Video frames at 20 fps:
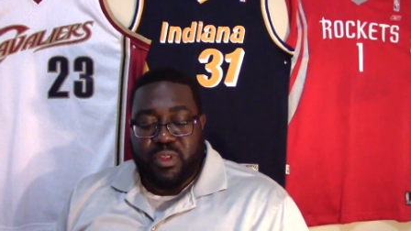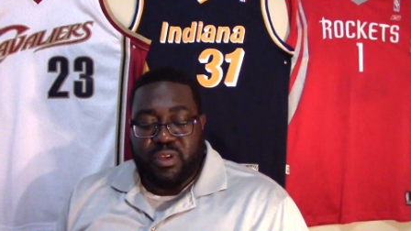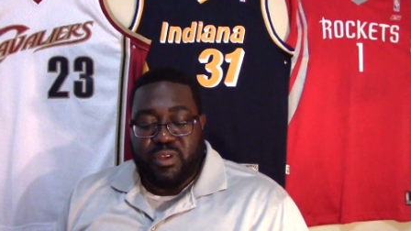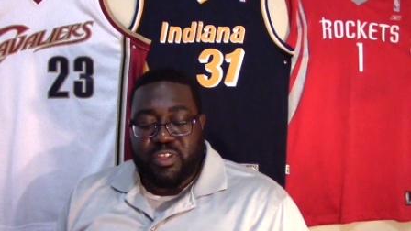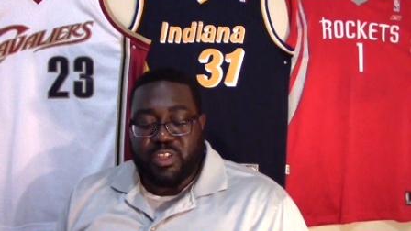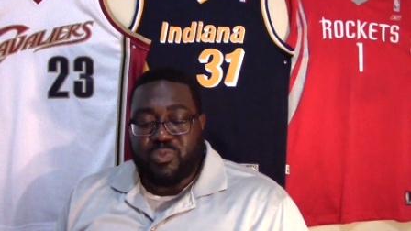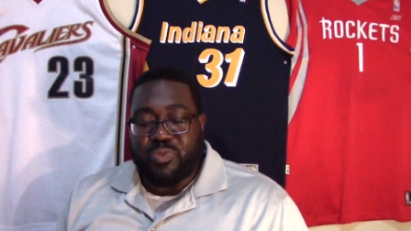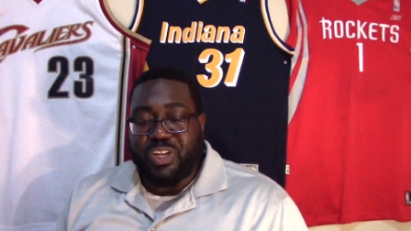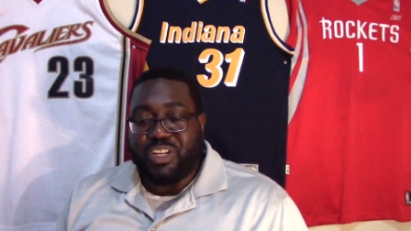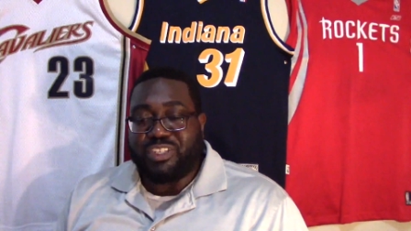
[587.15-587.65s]

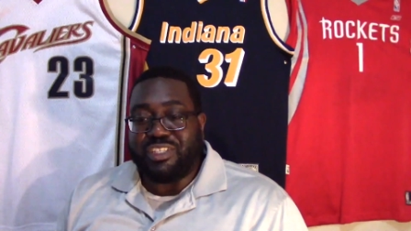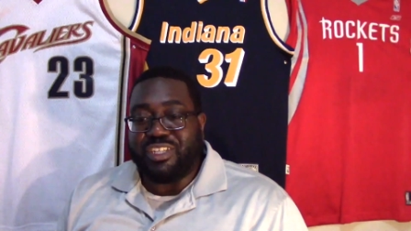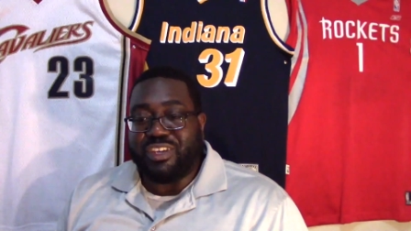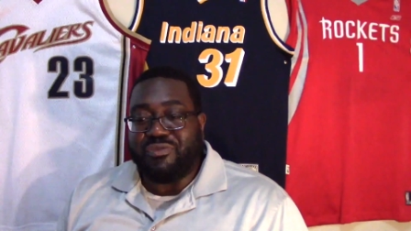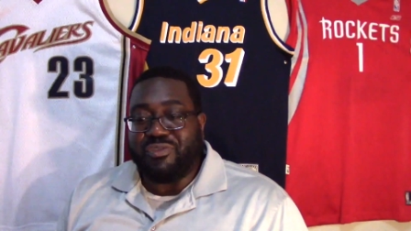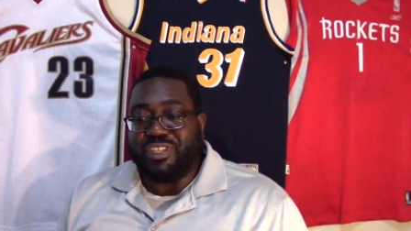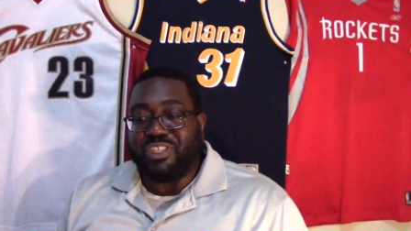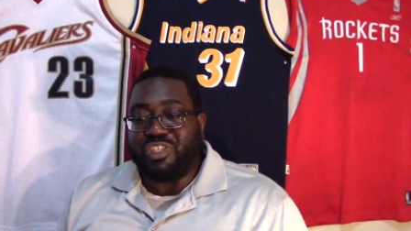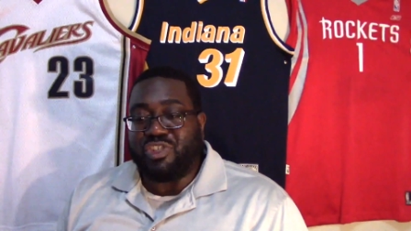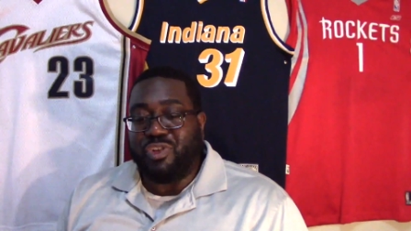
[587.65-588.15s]
especially if
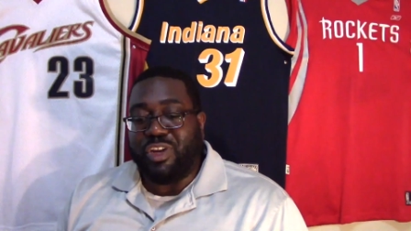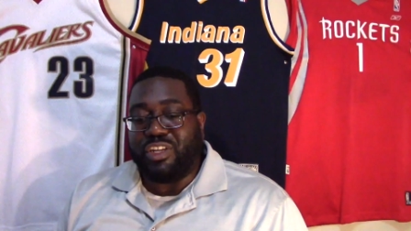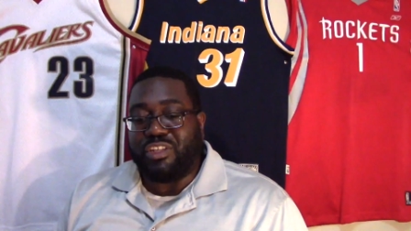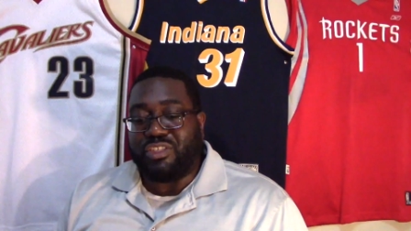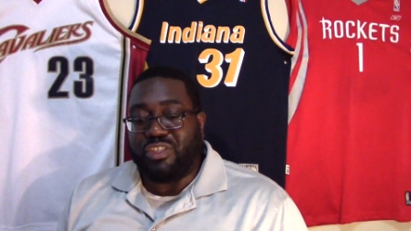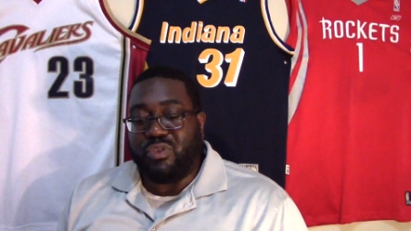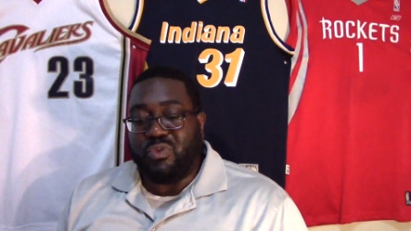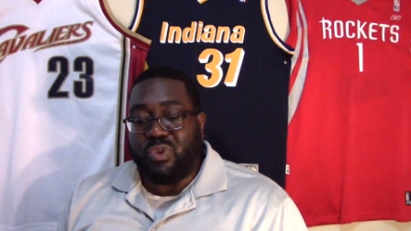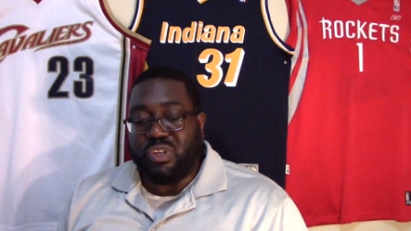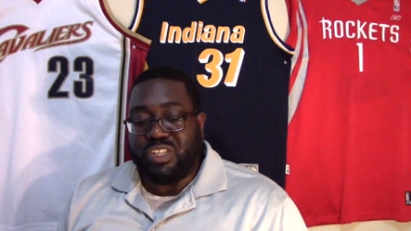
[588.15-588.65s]
he's traded
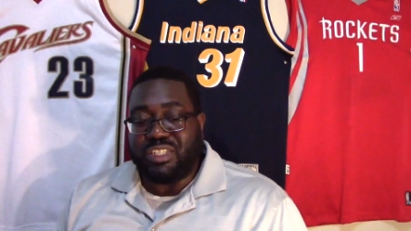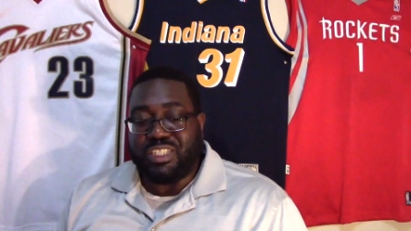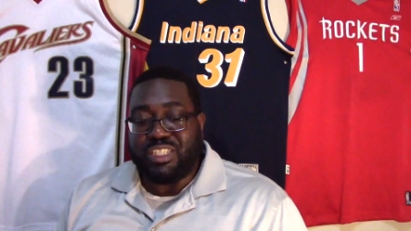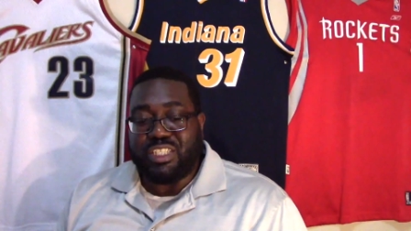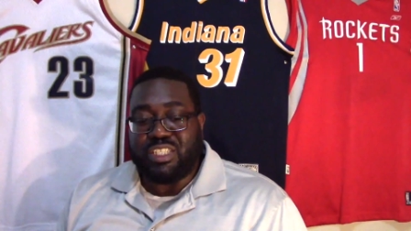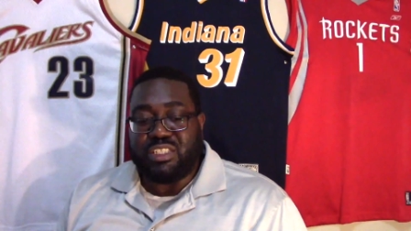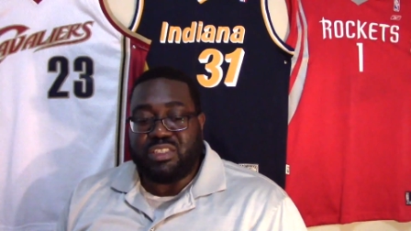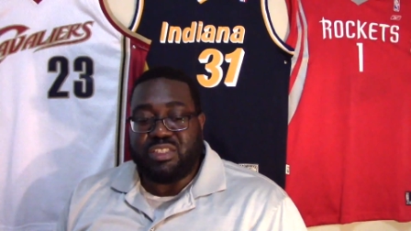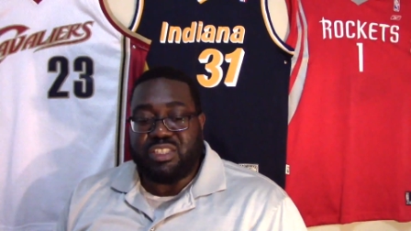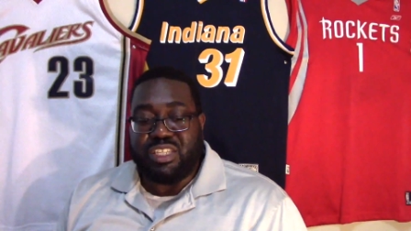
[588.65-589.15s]
to one of
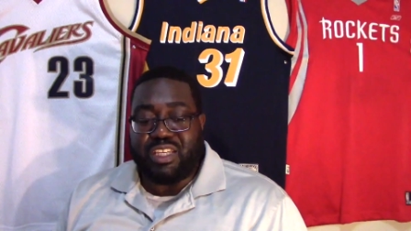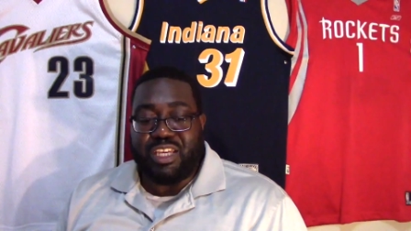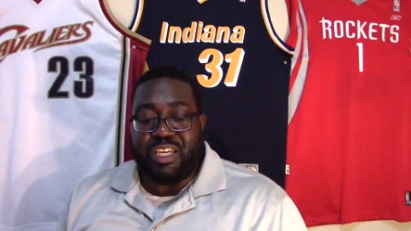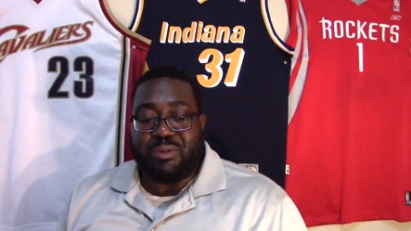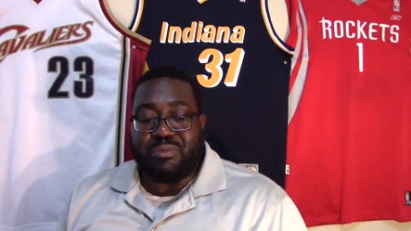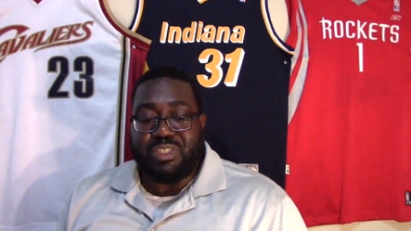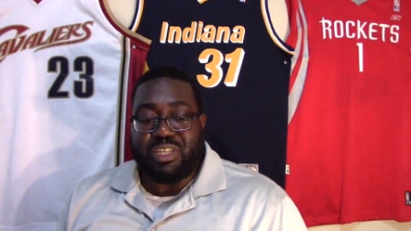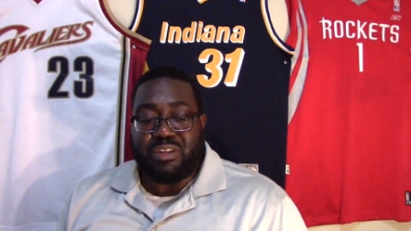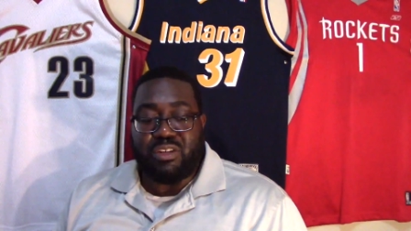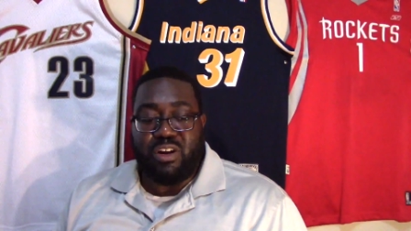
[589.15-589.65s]
these
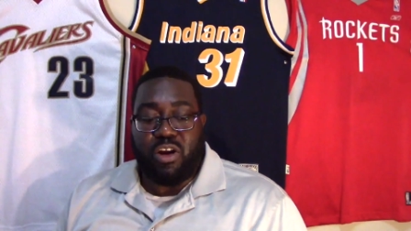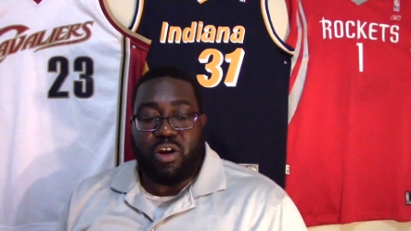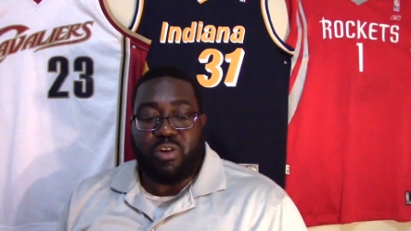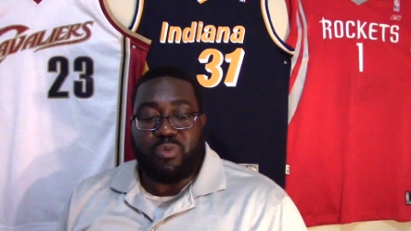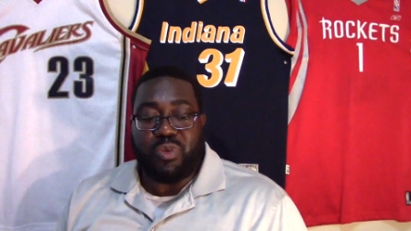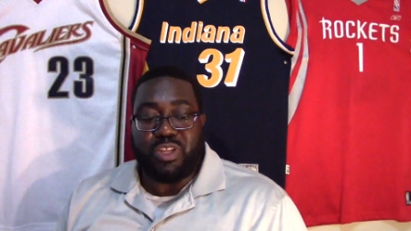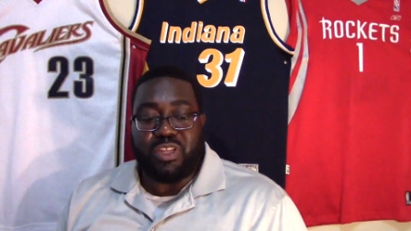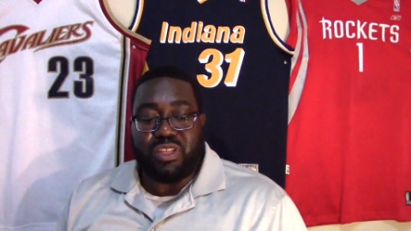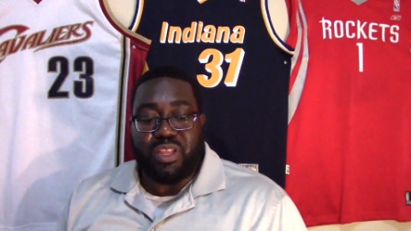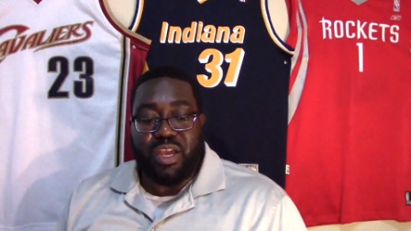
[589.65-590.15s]
teams that are
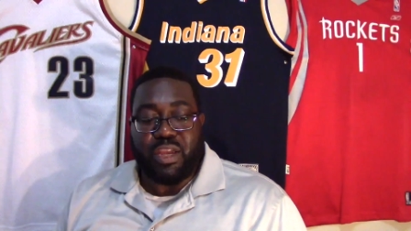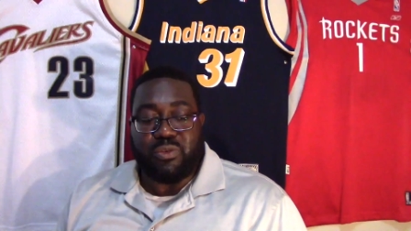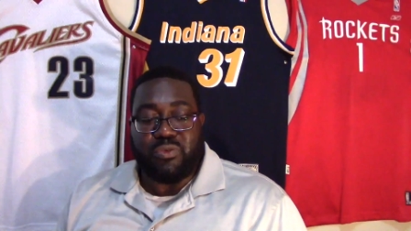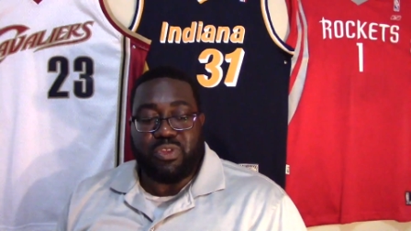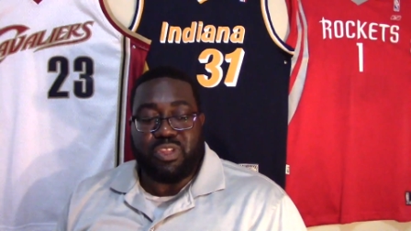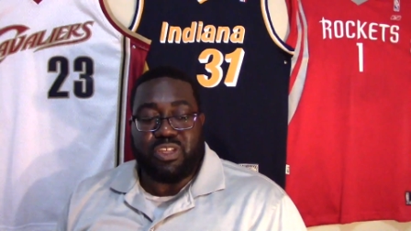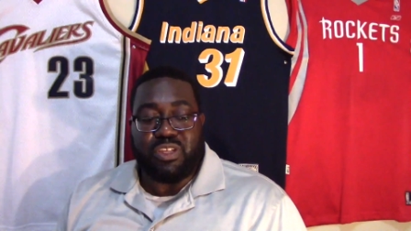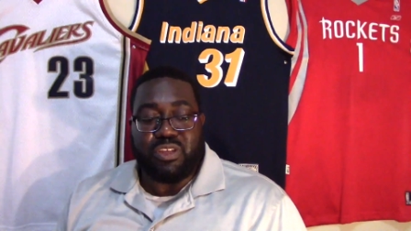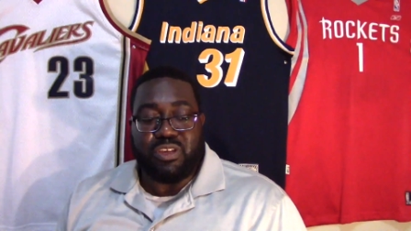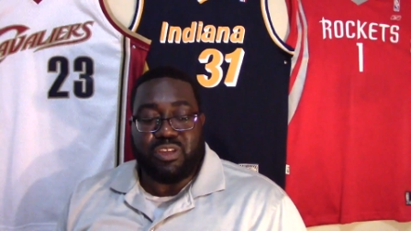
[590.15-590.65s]
already like
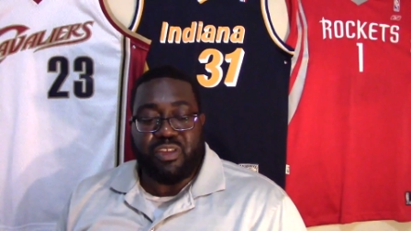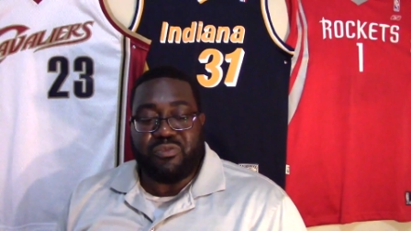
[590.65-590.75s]
really good.